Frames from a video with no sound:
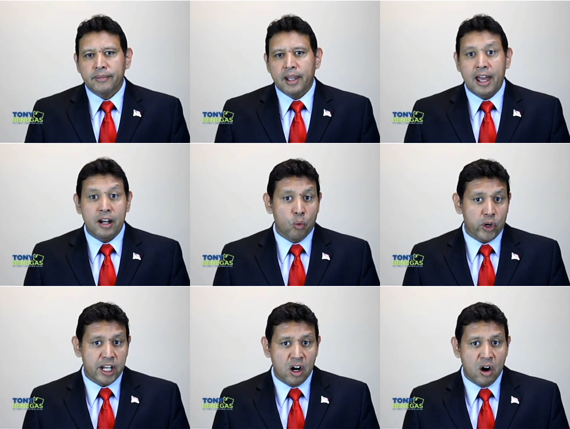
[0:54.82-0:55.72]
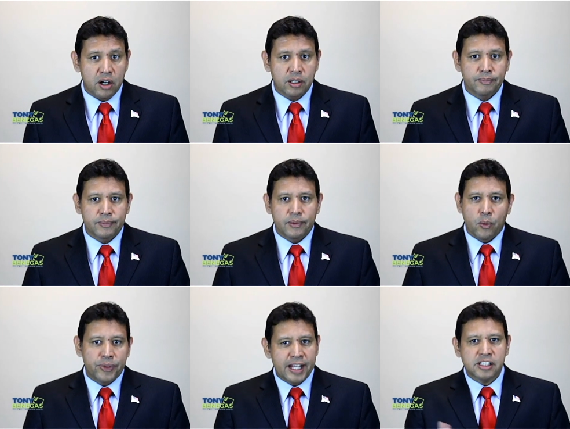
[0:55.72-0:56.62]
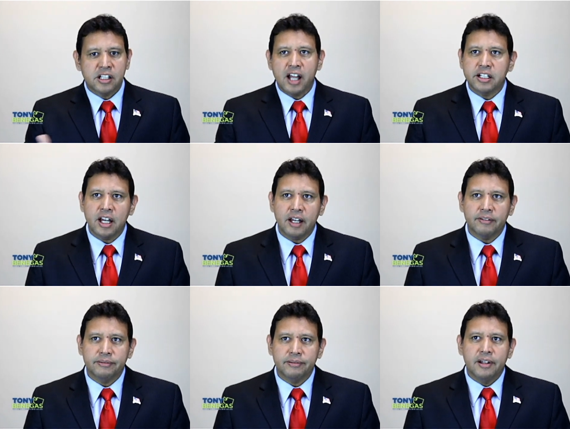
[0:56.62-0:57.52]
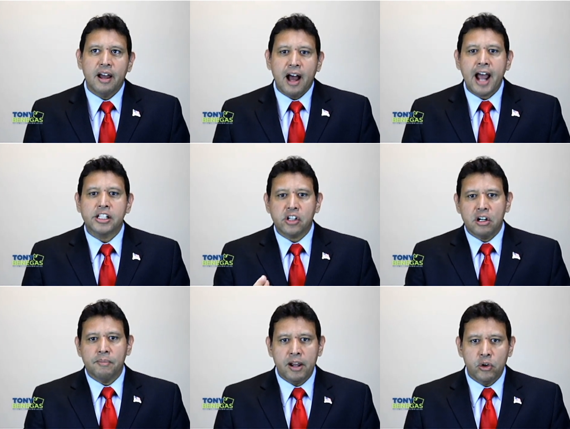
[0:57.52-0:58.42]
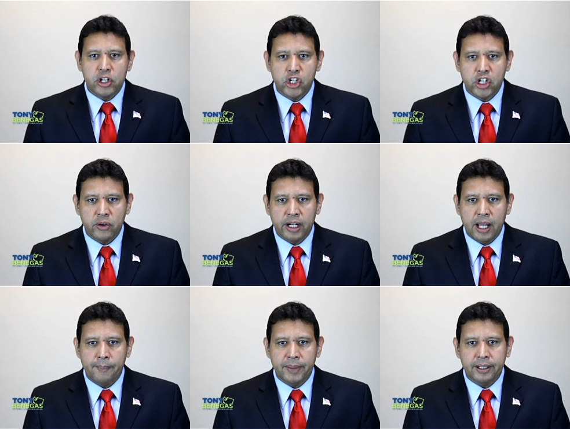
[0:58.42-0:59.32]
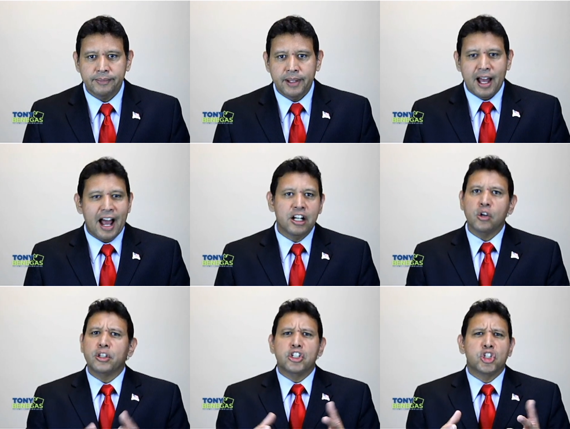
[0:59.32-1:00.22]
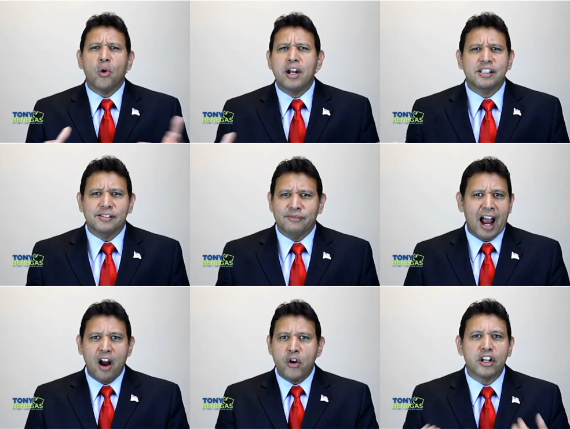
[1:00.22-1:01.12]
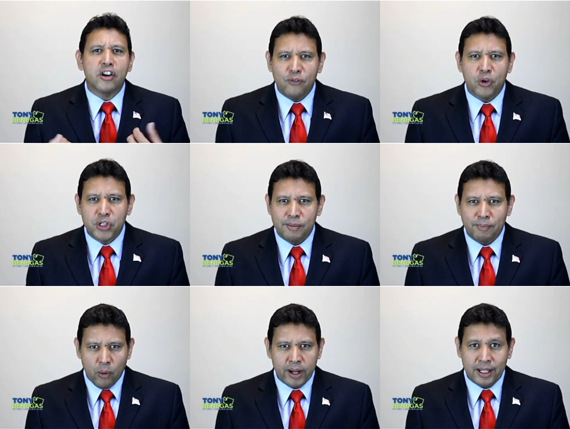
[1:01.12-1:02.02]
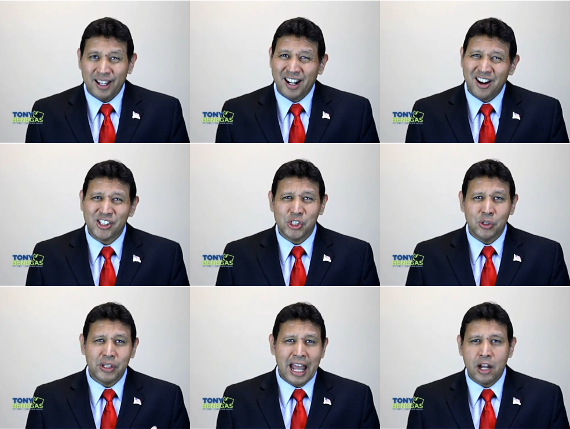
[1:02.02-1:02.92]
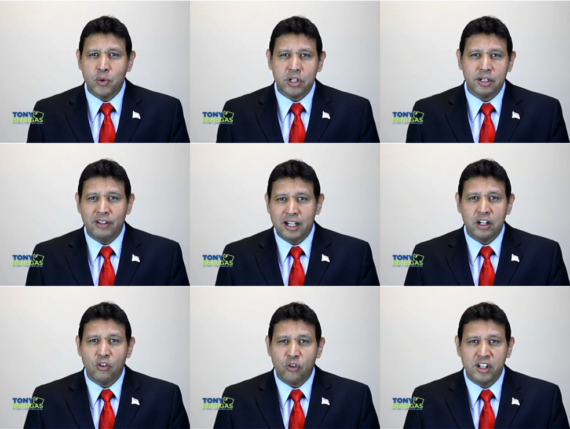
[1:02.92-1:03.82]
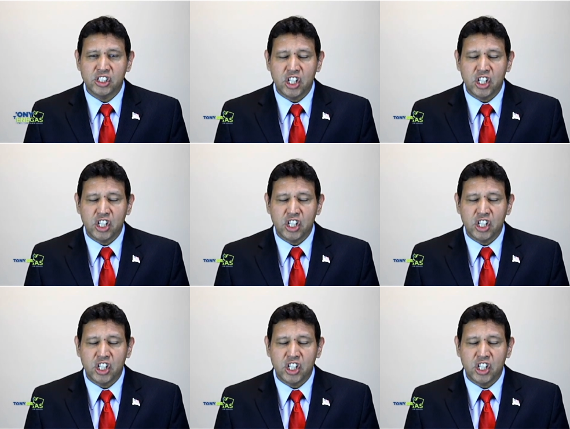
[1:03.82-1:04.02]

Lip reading: and working hard. When things got tough, I started my own engineering company. I know the joys of hiring your first employee, and I also know the anguish of letting your friends